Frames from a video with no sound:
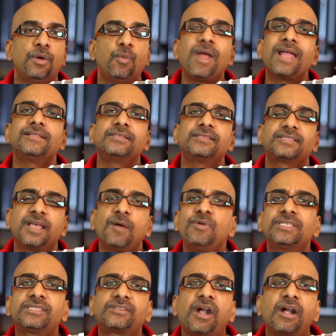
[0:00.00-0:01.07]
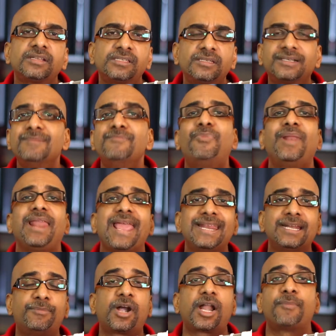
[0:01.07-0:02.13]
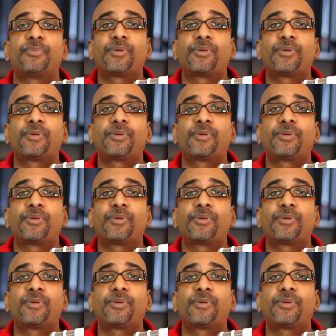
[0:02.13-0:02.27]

When someone starts to complain about a